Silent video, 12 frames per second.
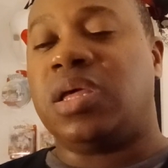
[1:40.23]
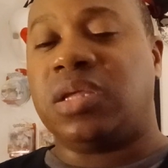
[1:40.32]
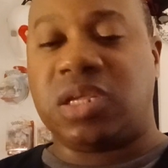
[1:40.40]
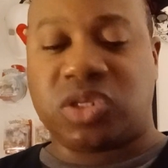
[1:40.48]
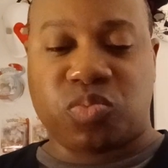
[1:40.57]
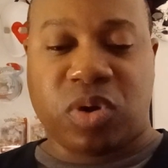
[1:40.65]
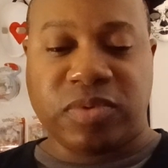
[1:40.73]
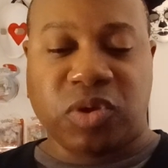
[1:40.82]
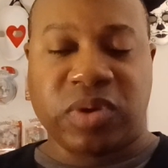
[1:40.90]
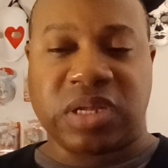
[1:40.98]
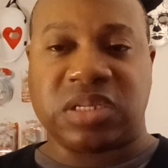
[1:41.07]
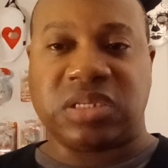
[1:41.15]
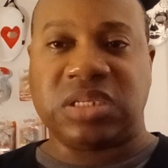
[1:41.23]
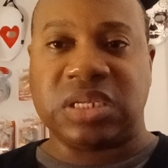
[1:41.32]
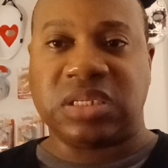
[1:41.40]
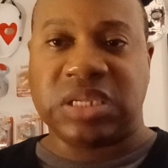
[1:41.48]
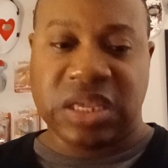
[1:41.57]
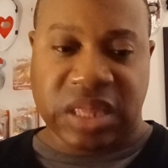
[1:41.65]
to
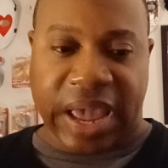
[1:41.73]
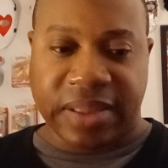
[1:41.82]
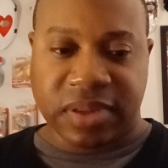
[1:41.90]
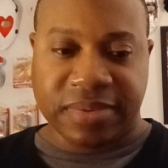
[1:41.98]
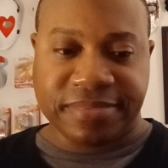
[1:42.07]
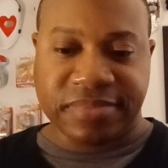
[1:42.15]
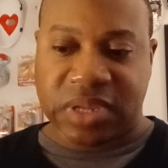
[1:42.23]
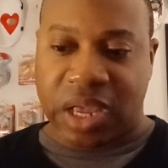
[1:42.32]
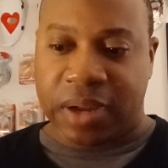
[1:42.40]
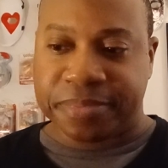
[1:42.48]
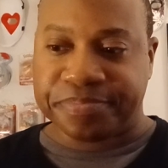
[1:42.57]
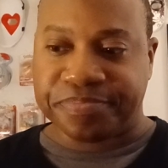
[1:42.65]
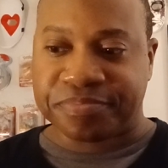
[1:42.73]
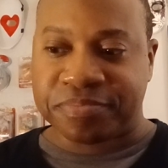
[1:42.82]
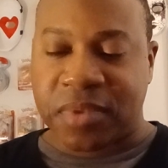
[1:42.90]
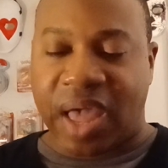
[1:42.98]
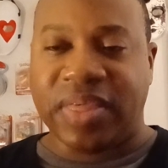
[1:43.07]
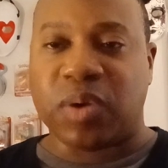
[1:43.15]
see that. Yeah,
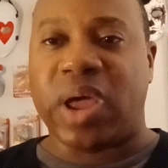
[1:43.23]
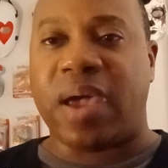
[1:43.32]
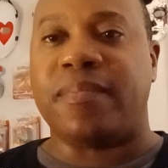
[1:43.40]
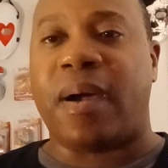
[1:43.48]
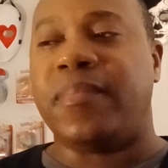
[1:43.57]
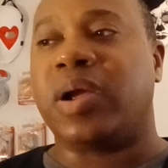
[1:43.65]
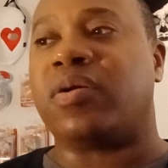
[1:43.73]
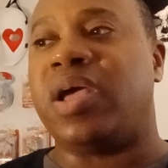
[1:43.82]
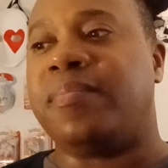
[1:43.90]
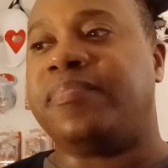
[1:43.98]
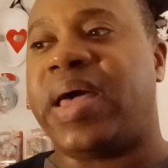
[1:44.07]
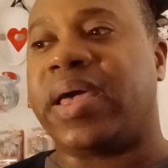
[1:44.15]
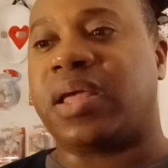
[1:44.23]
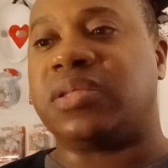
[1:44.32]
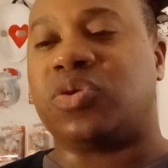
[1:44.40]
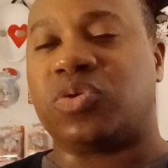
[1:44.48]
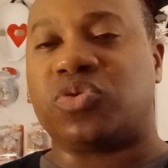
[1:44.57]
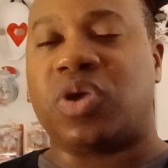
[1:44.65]
I think we had a bigger impact
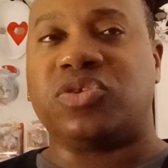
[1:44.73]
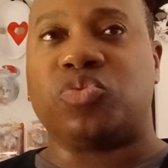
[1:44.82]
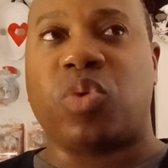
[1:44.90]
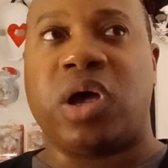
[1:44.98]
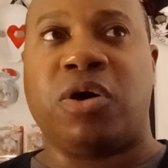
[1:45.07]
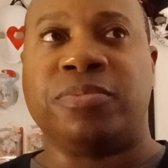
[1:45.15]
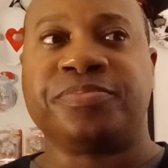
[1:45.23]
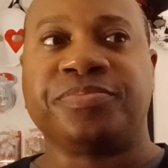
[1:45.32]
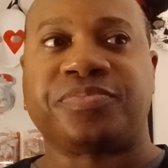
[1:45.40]
as well.